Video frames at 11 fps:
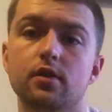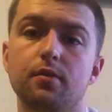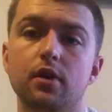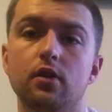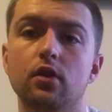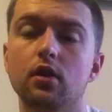I
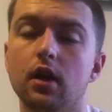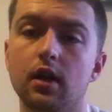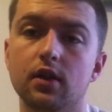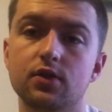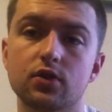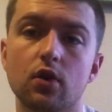mean, and
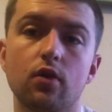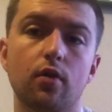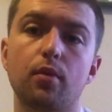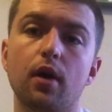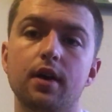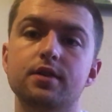it's so
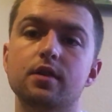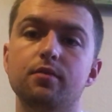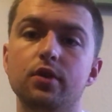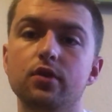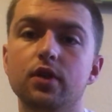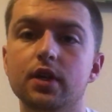underpriced. I mean, you